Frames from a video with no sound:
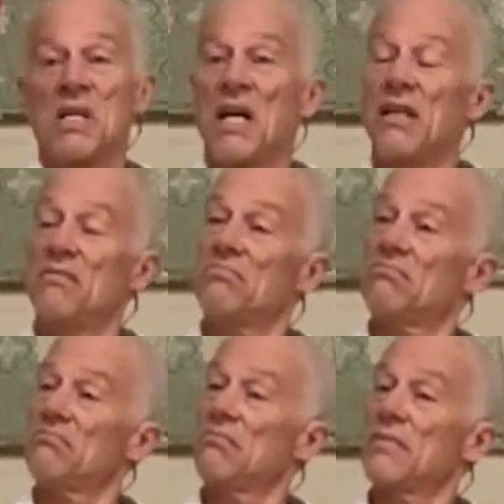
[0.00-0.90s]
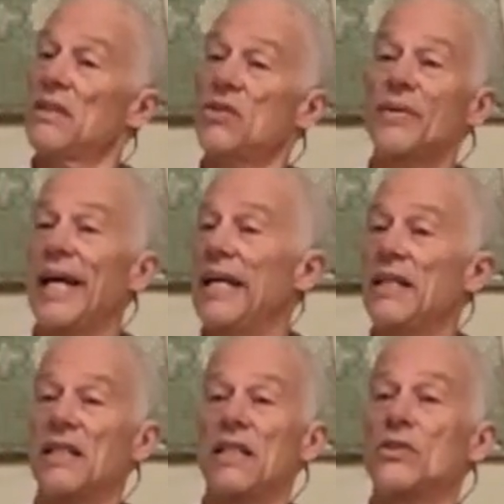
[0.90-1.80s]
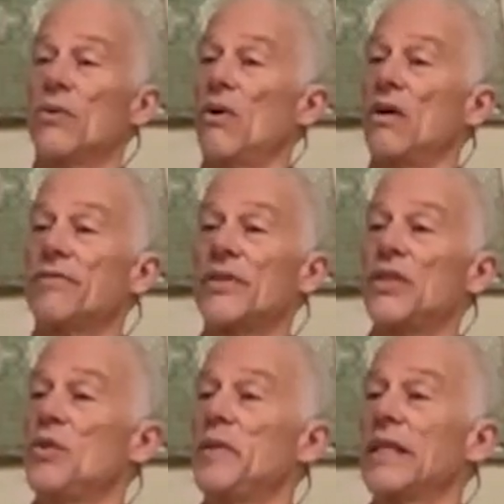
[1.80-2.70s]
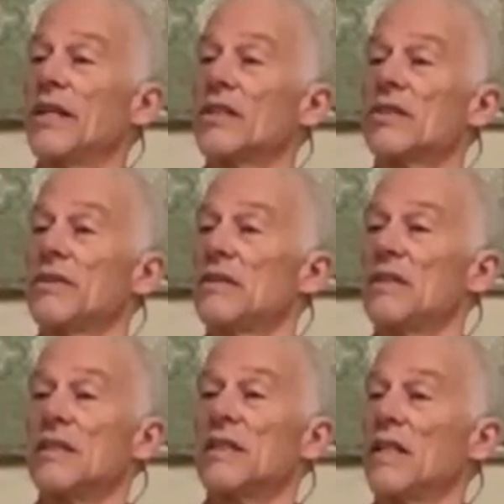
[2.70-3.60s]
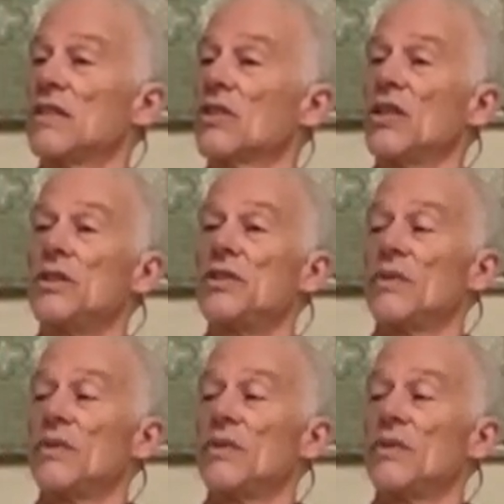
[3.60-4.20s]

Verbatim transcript: And it's okay, these are all very human characteristics, and as long as you